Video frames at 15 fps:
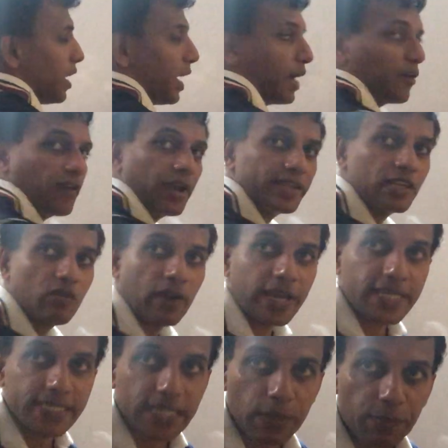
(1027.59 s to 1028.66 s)
and write the
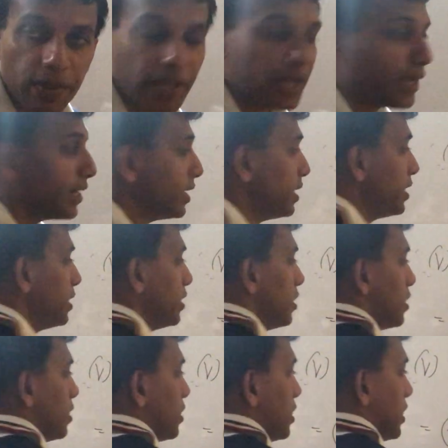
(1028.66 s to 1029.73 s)
y separately
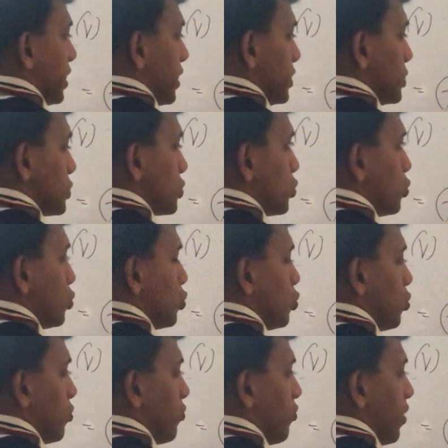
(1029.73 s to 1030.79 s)

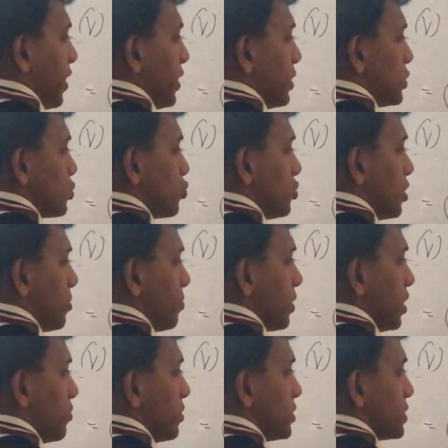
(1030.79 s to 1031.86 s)
into y to the
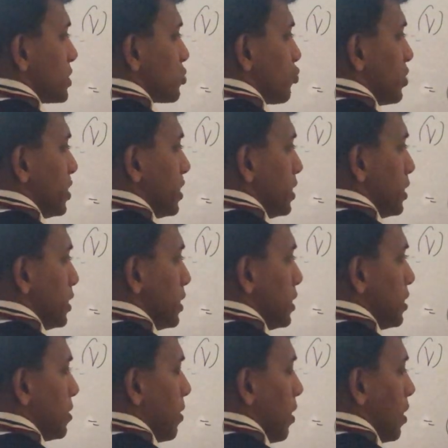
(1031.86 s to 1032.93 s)
power 3
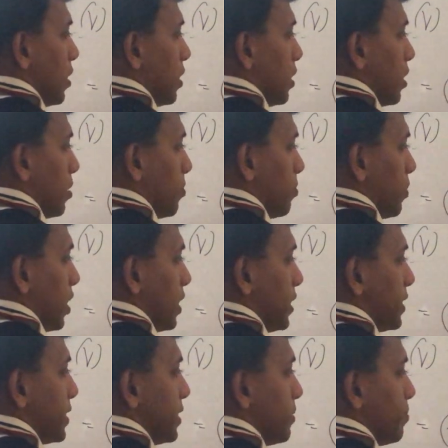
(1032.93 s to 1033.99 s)

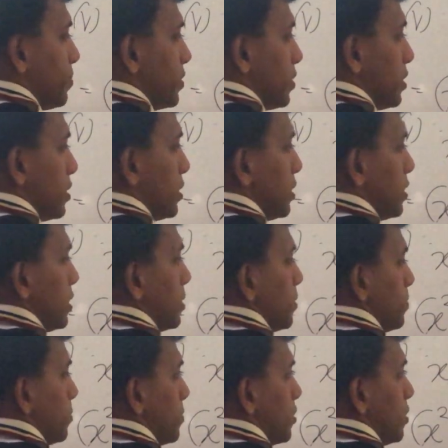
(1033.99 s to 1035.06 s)
multiple
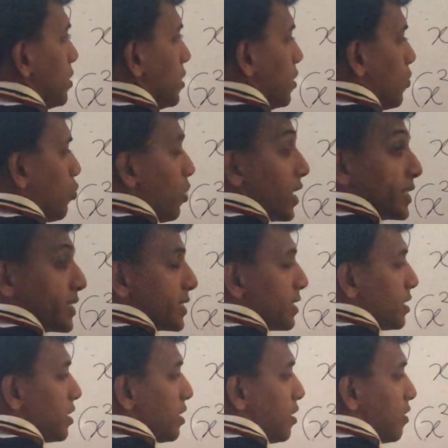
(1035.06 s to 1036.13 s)
what?
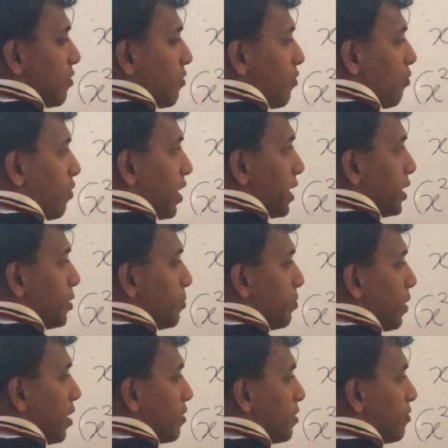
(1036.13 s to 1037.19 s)
Y
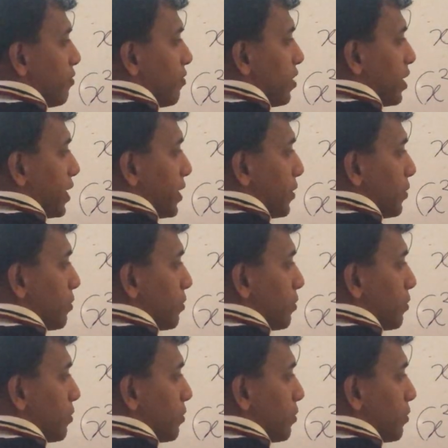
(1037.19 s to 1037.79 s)
power 5.